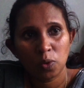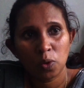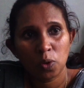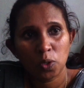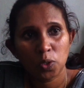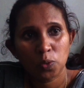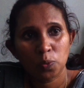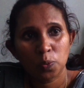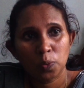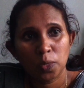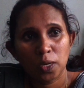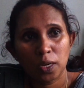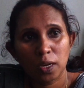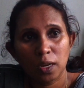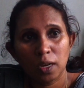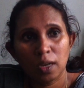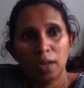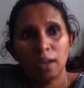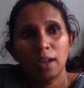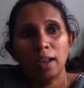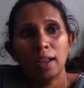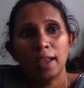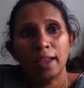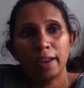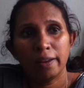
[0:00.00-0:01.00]
to
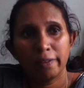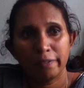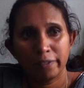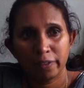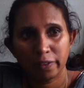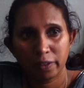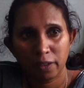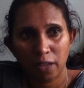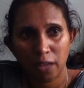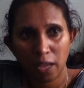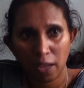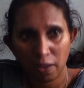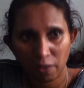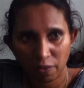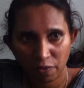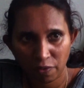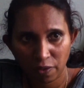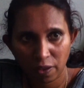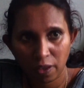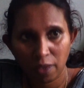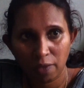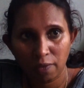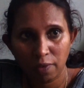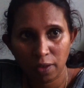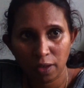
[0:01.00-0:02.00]
hospital have a
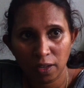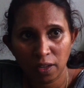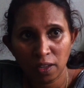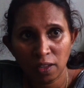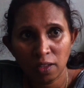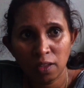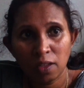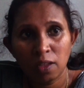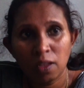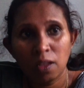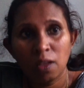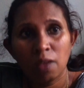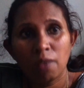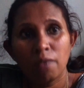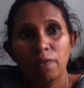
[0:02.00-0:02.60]
fever,